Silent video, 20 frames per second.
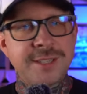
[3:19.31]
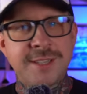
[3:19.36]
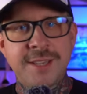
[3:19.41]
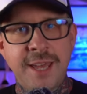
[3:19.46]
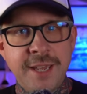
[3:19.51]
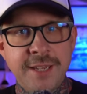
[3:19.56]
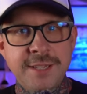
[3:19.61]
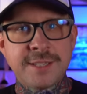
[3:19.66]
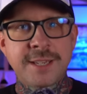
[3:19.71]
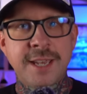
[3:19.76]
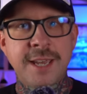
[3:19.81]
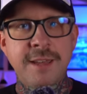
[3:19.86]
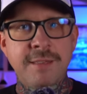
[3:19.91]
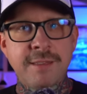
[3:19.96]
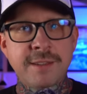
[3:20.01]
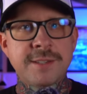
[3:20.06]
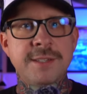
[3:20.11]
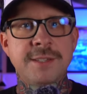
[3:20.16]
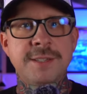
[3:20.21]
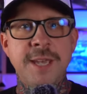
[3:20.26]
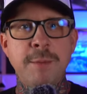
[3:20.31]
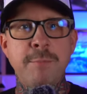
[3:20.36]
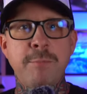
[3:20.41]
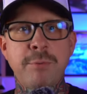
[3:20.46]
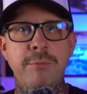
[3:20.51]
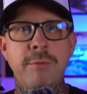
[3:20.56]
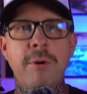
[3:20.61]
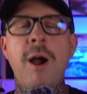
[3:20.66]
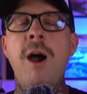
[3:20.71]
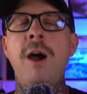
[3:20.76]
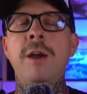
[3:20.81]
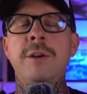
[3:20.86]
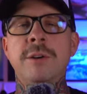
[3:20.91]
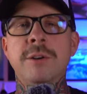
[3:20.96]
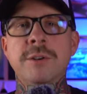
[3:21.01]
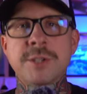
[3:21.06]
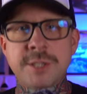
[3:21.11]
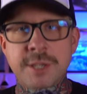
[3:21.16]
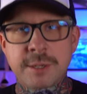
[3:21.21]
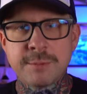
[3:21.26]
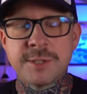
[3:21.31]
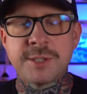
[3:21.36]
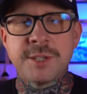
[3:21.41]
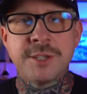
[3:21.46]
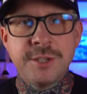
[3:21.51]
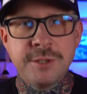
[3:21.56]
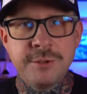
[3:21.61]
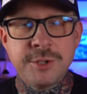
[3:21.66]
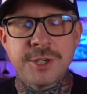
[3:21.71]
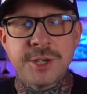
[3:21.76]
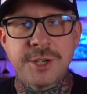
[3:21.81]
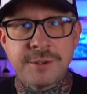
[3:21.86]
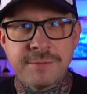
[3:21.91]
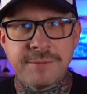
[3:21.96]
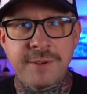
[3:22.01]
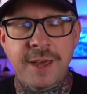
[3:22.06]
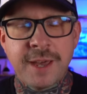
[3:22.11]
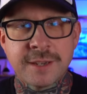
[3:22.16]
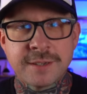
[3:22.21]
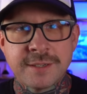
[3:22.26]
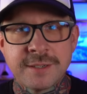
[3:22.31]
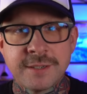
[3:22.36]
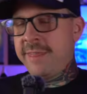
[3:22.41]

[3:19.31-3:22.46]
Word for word: They say this is a broader substitution effect.